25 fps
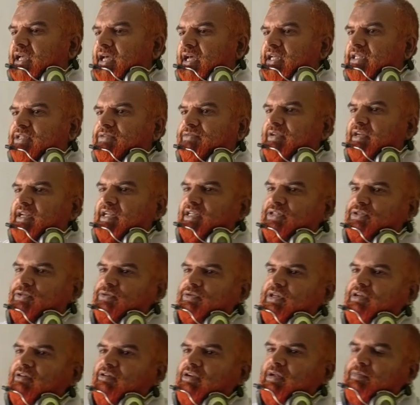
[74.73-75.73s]
as far as
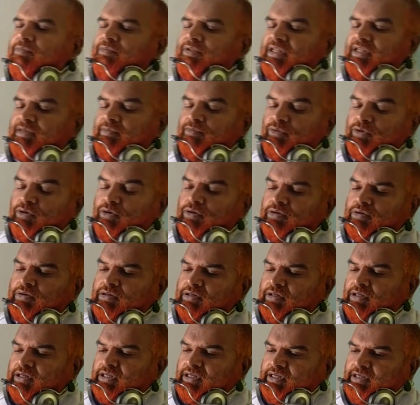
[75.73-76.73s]
to develop the
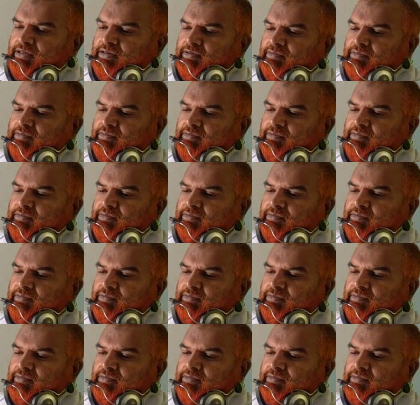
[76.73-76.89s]
more